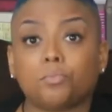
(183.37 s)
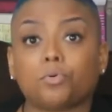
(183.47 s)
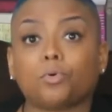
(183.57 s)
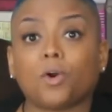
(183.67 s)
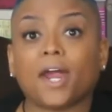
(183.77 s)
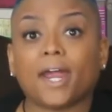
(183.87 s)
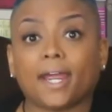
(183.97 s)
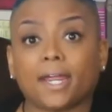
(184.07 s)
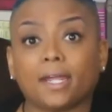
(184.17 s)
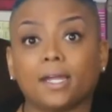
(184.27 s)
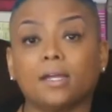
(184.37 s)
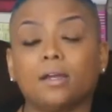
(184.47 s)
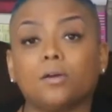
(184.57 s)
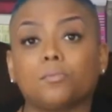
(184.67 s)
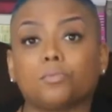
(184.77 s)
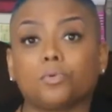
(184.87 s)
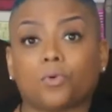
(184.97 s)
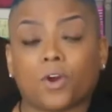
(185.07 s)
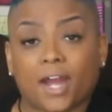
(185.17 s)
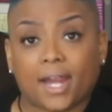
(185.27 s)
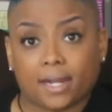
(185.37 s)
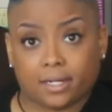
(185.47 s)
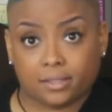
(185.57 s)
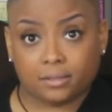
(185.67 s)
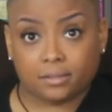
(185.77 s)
Pray. Pray.